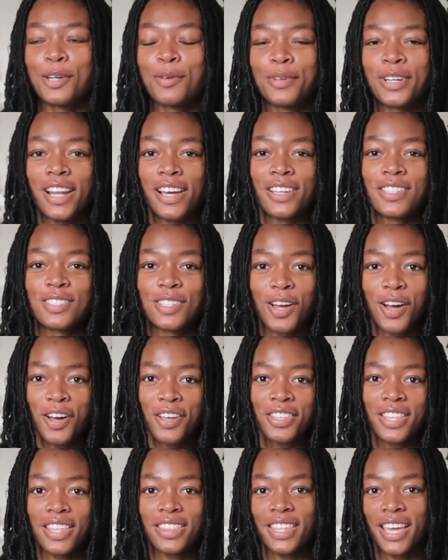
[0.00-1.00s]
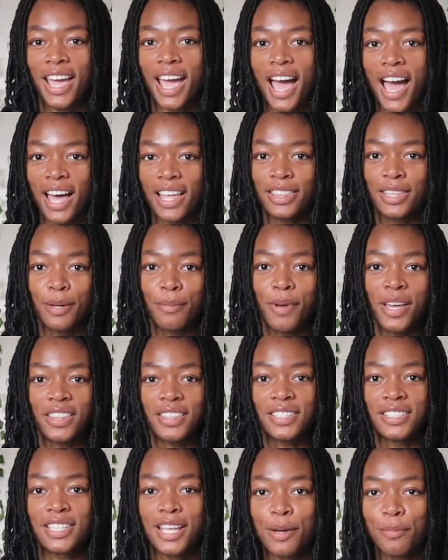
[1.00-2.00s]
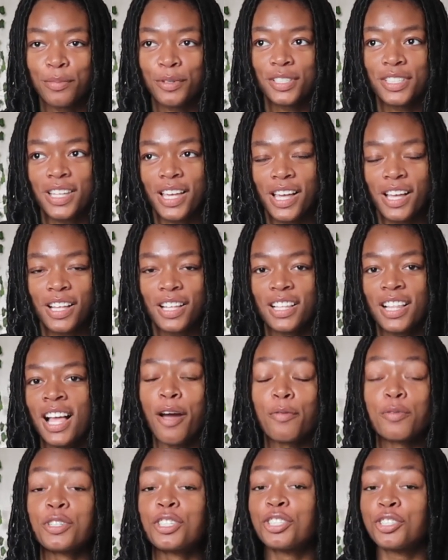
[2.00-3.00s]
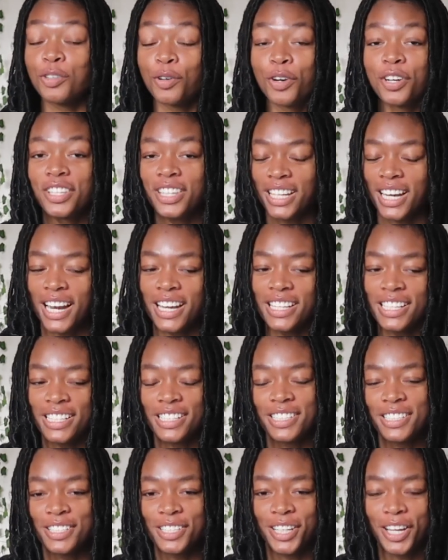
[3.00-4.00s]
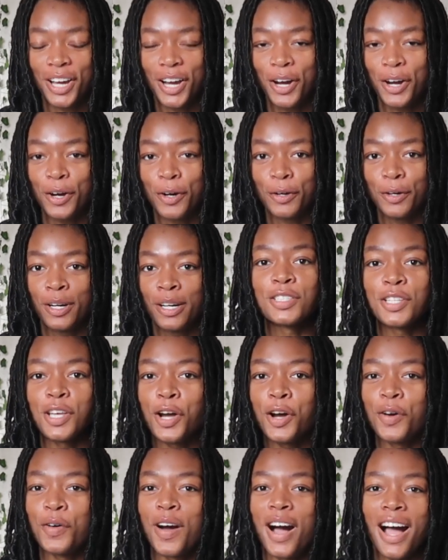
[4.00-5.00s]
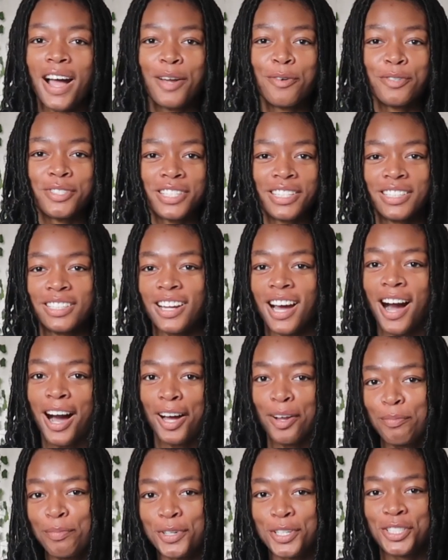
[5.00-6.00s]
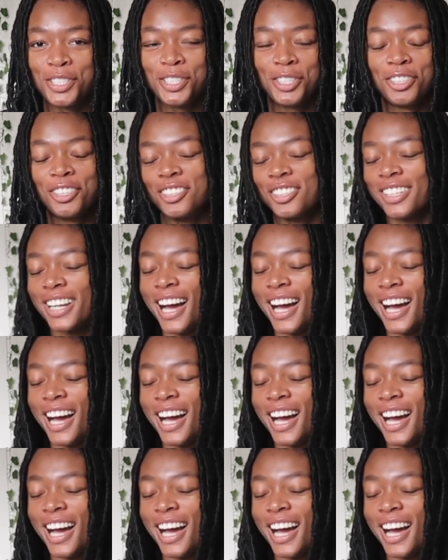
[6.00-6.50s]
So when I saw that they had them at the sample sale, I was sure that I needed to go. So I was in hot pursuit.